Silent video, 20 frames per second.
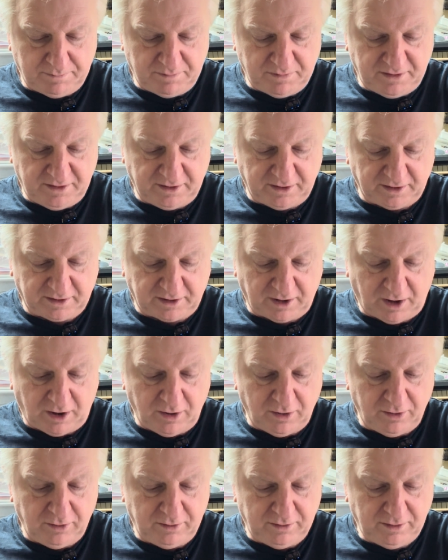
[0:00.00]
They got a
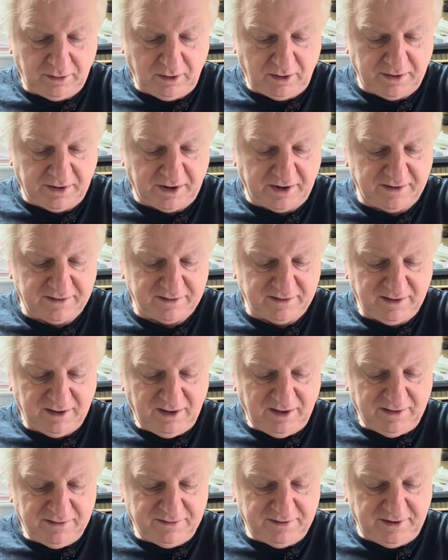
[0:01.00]
code. Oh no,
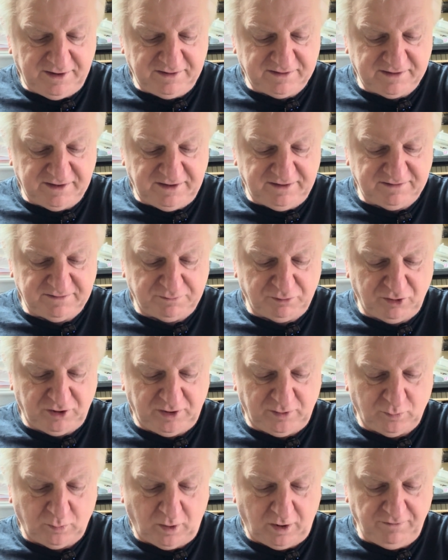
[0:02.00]
these are
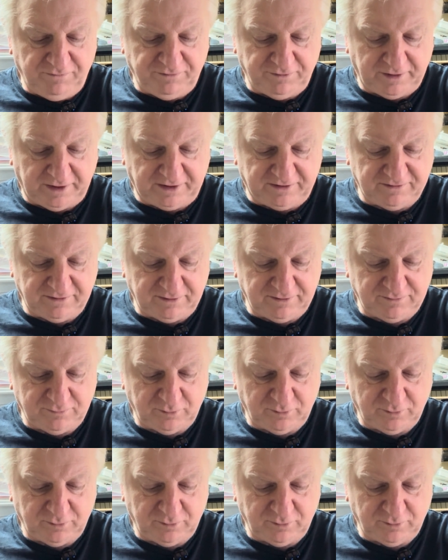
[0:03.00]
pretty woeful actually.